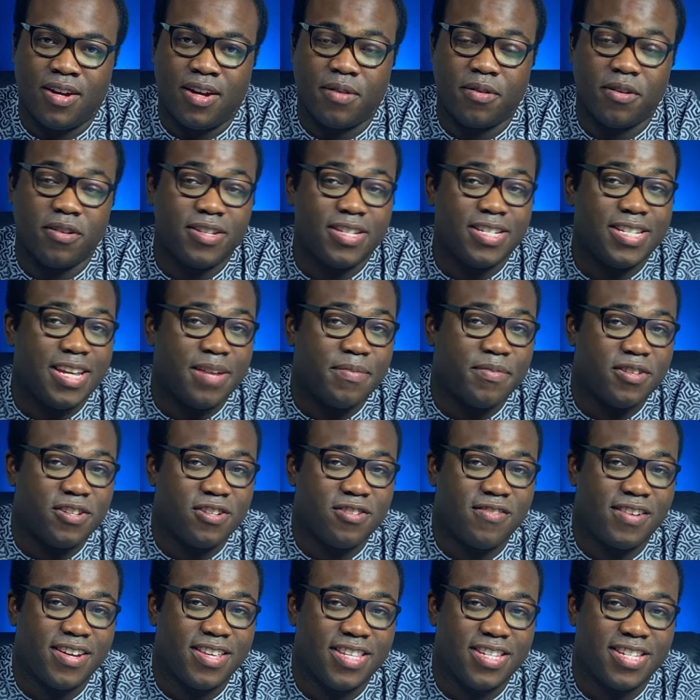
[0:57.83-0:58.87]
I'm going to
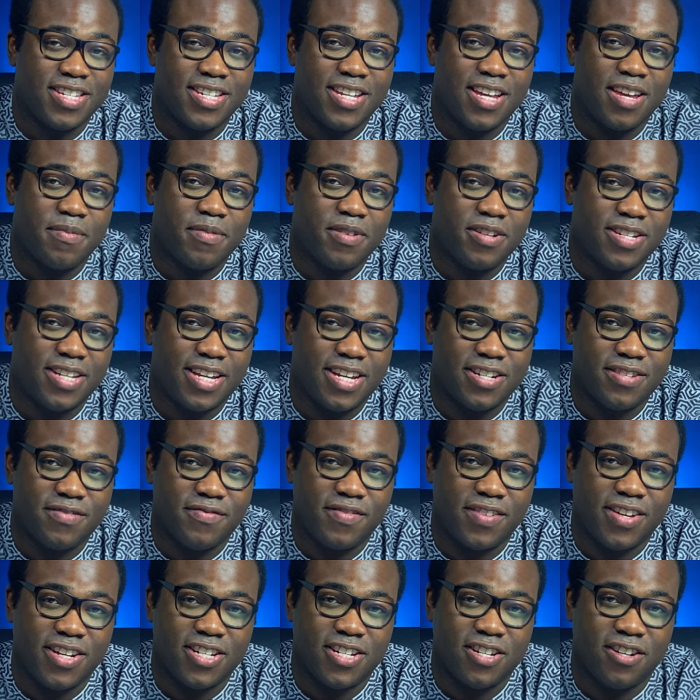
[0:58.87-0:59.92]
demonstrate the stabilisation
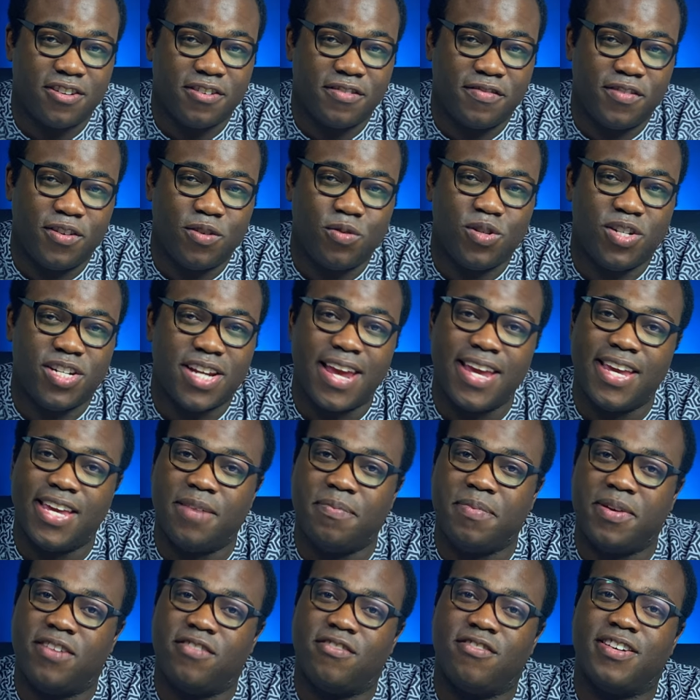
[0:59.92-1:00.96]
feature on a few shaky
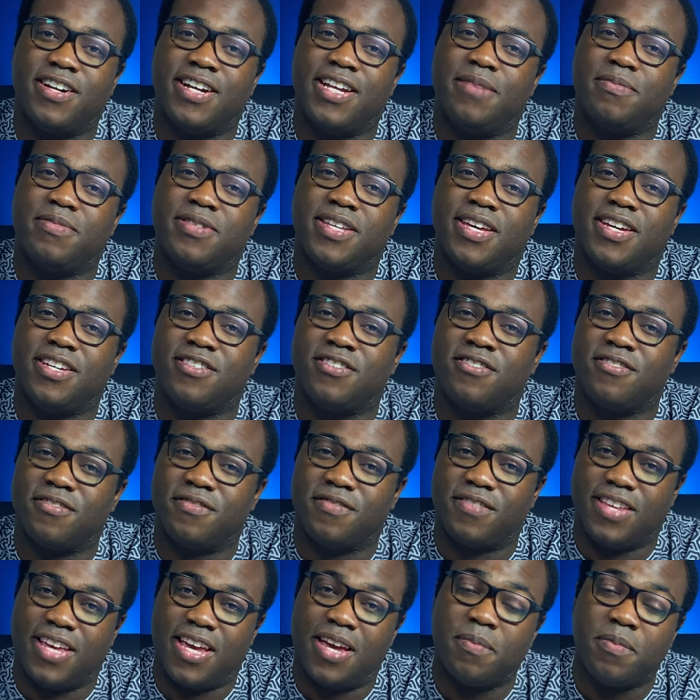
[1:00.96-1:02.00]
B-roll clips that I took
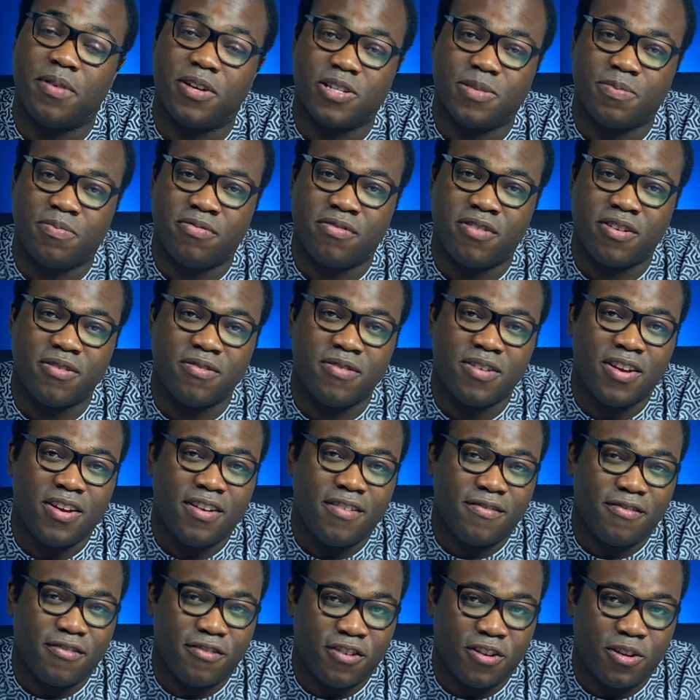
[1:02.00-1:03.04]
for the AirPods Pro
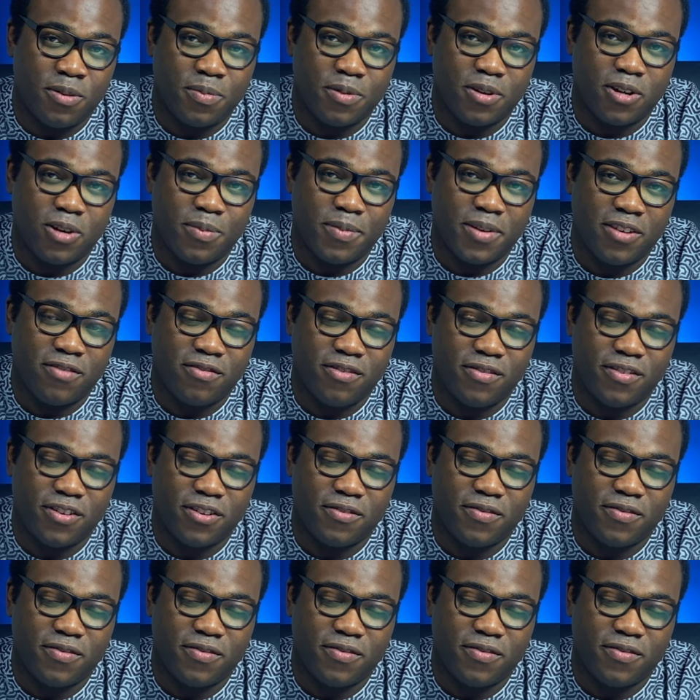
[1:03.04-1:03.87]
for an upcoming review